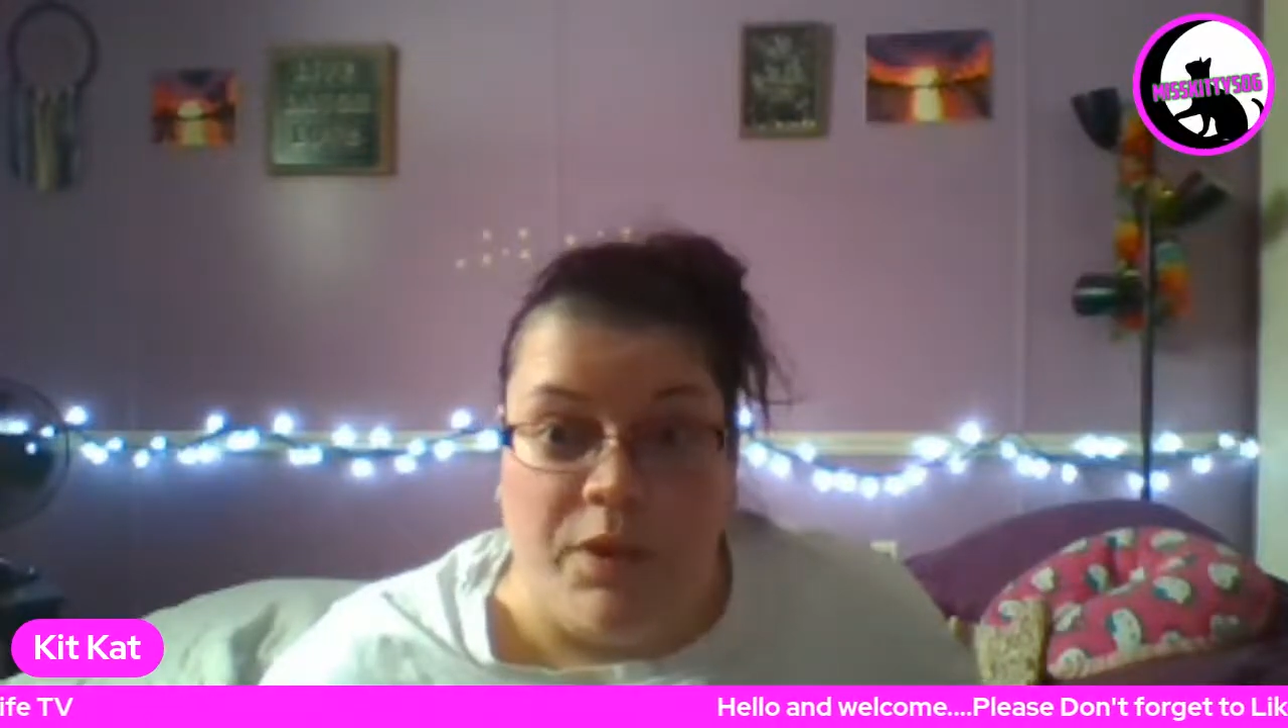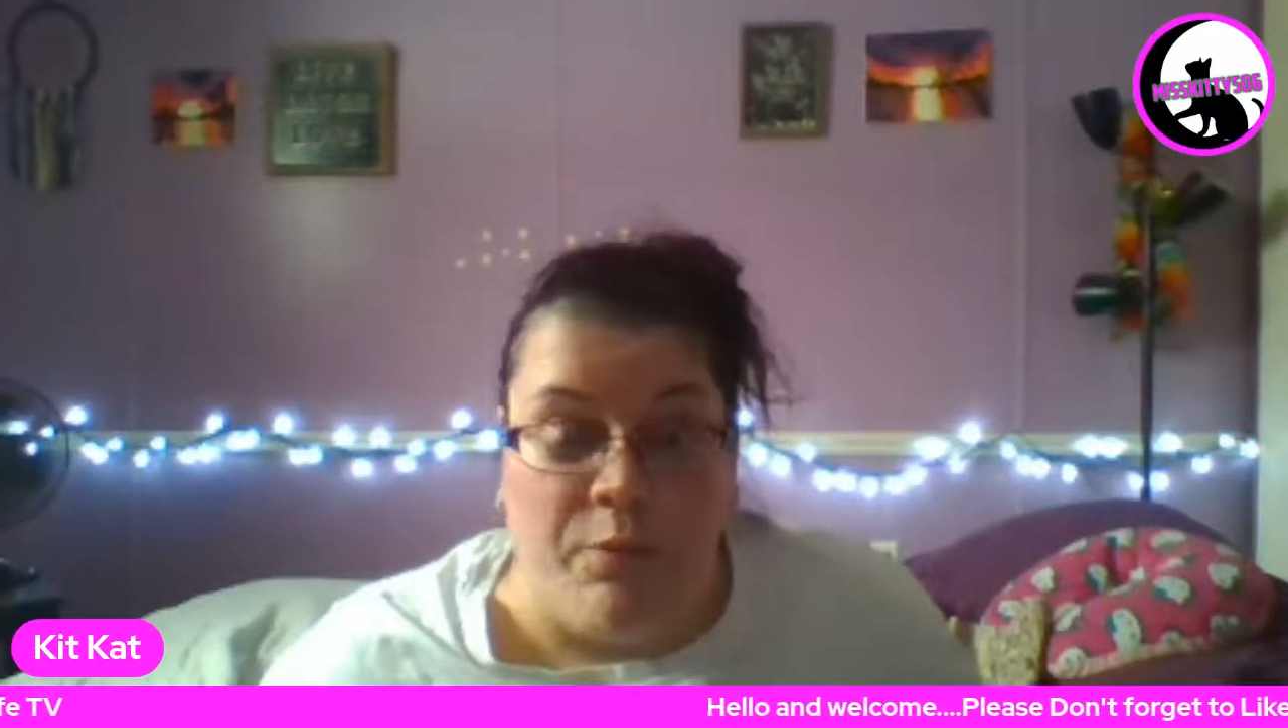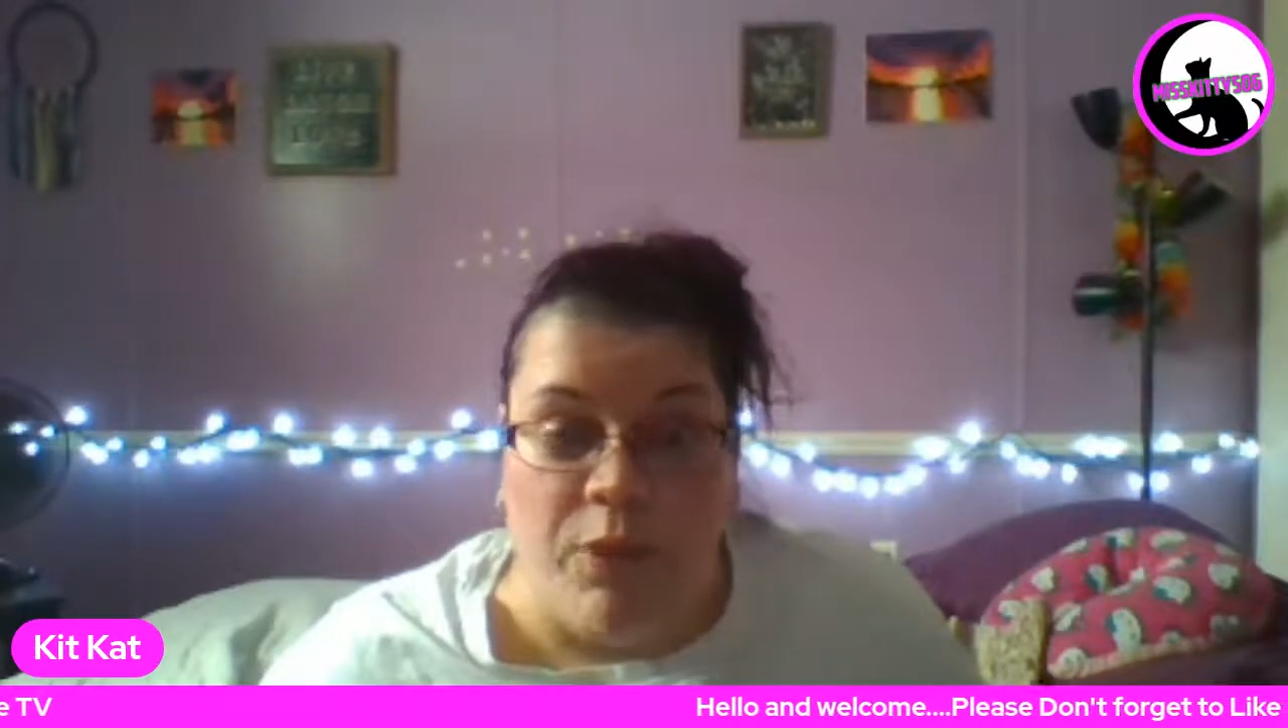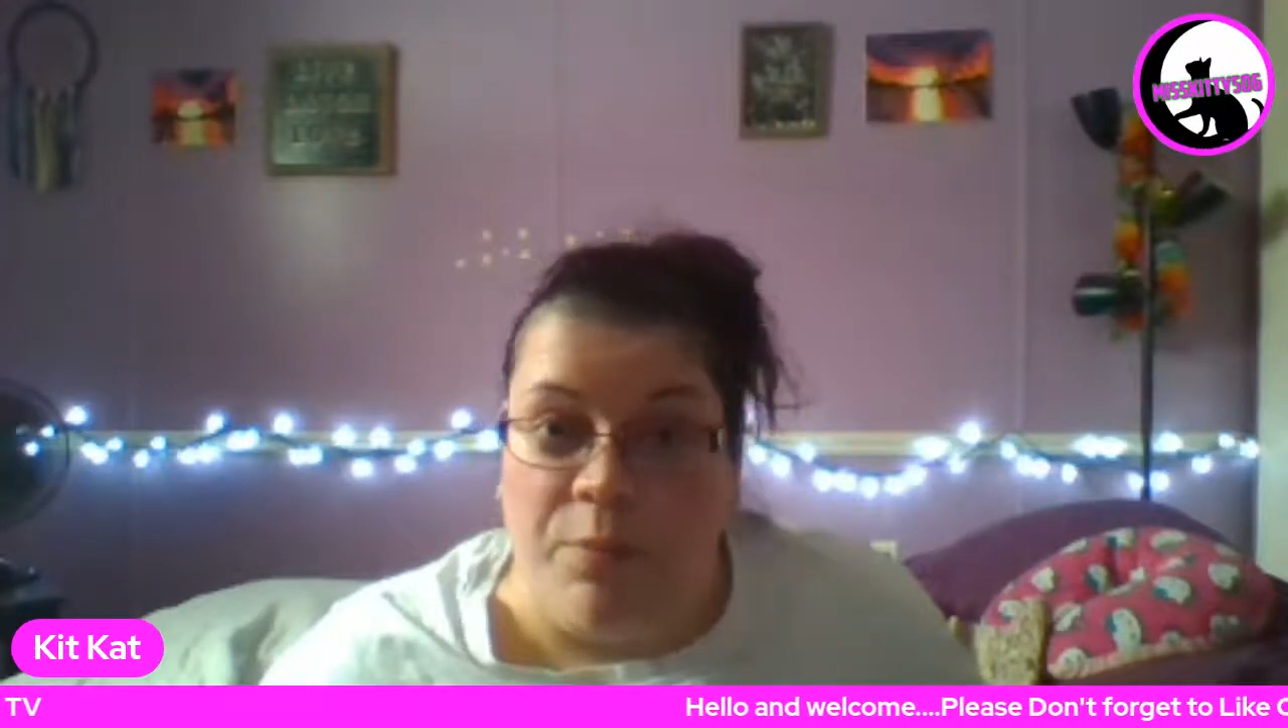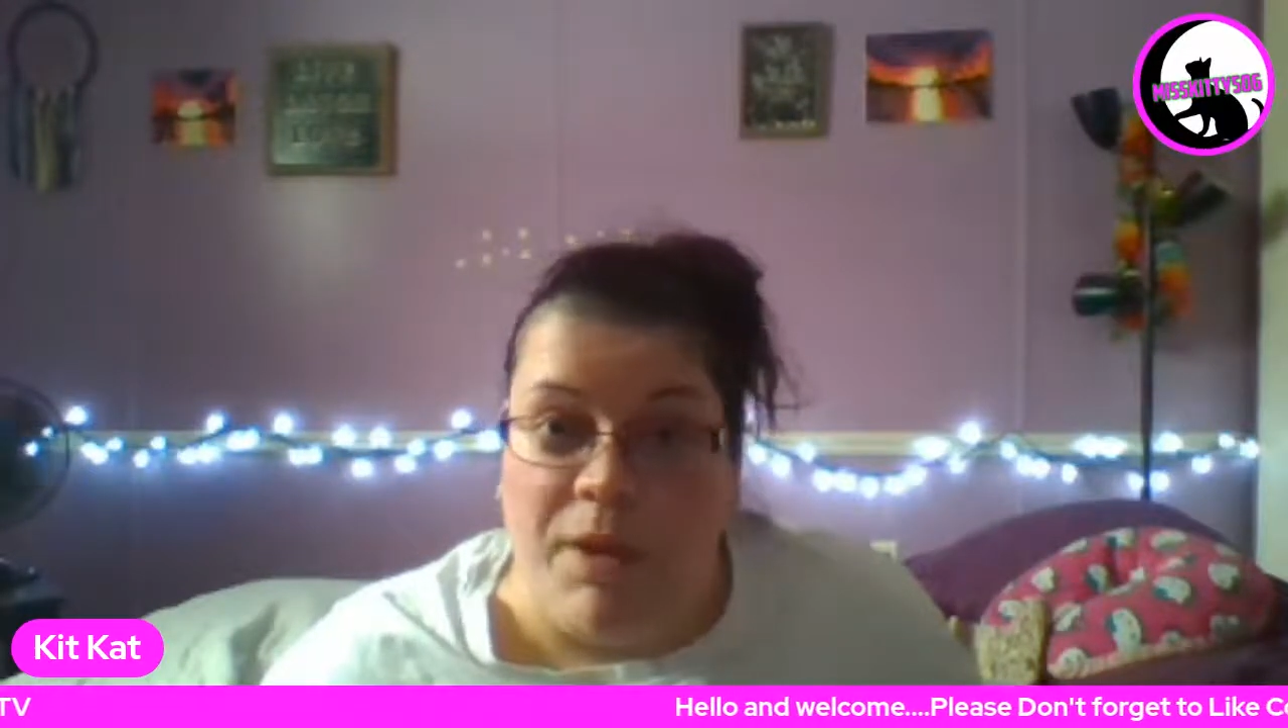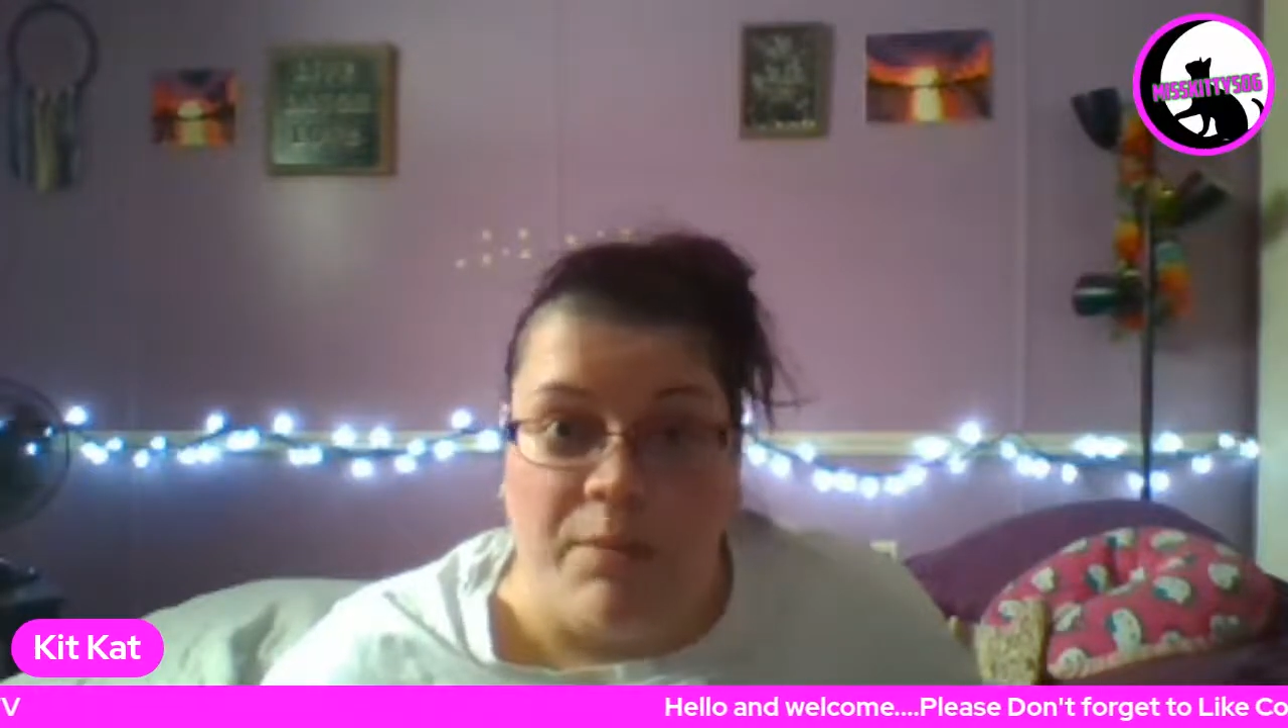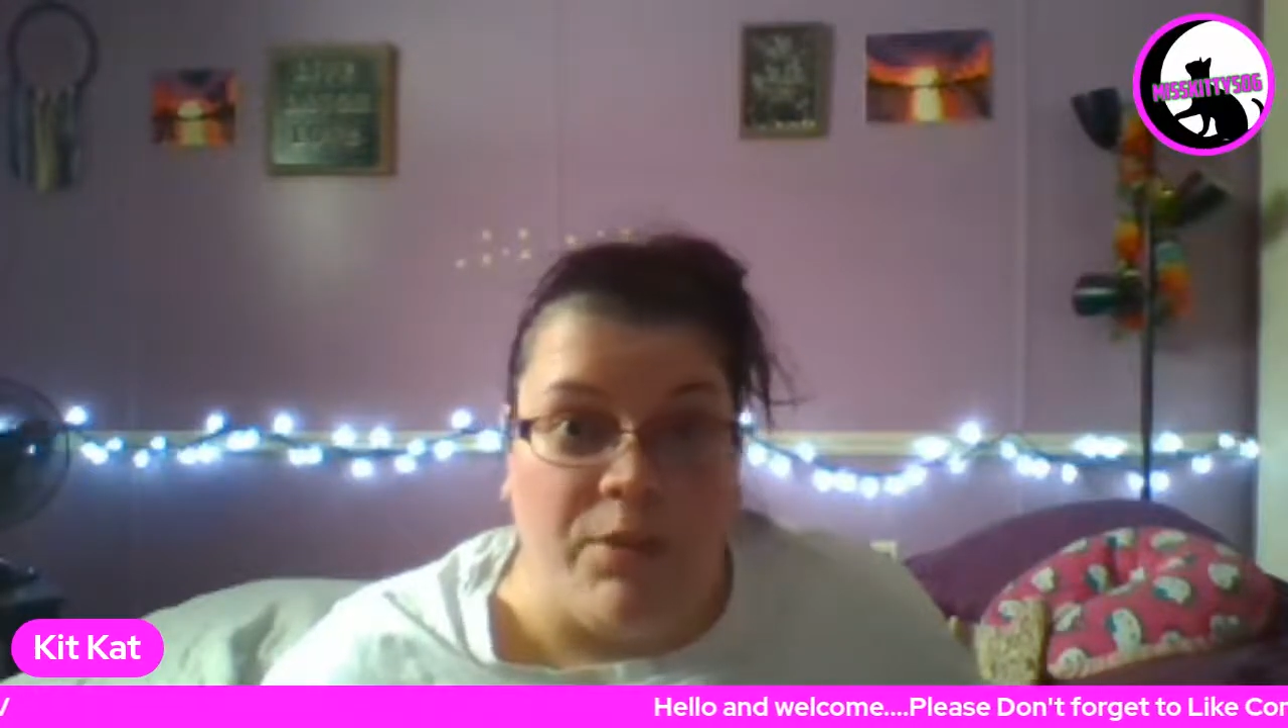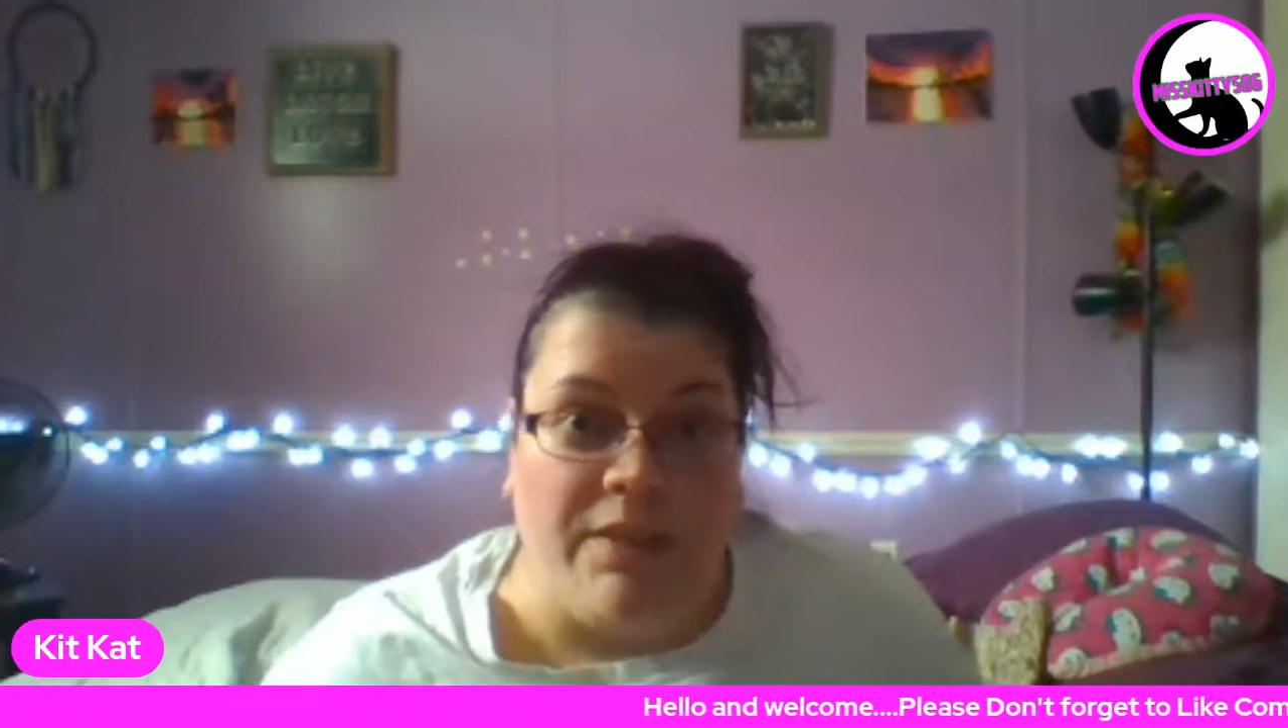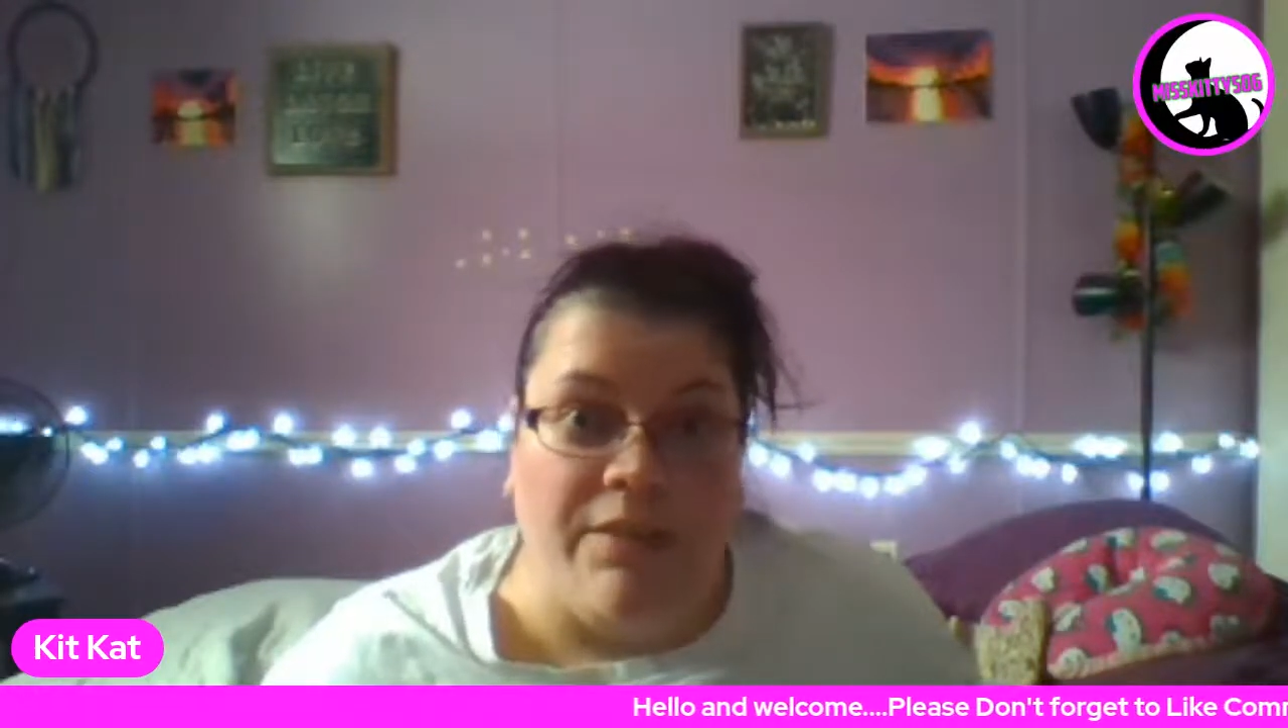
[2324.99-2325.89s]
with people,